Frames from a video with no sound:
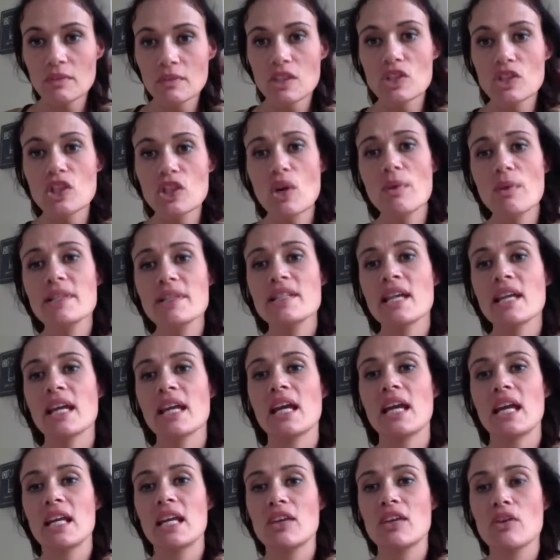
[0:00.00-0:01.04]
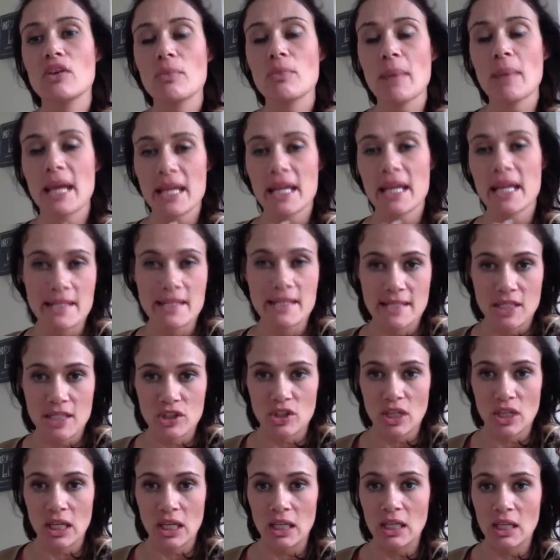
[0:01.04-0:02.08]
So it's like I either make a
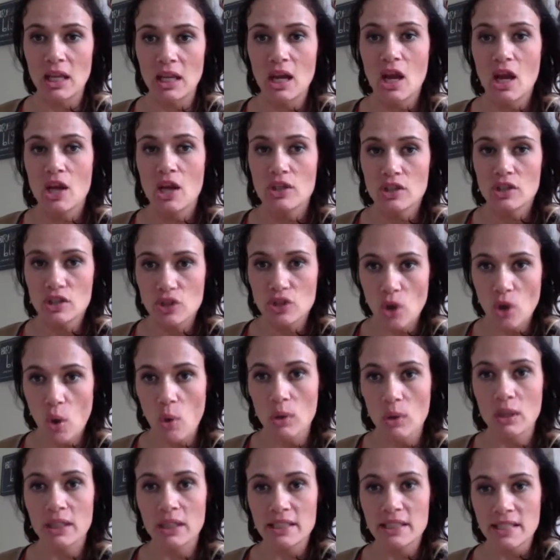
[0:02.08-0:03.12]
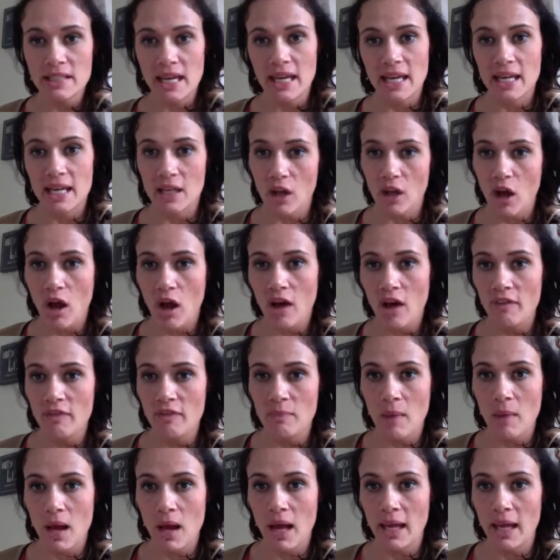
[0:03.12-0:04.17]
decision to totally take it off
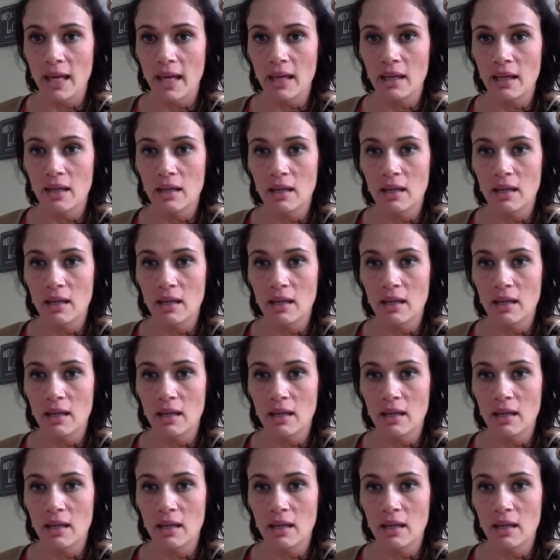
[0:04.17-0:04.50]
the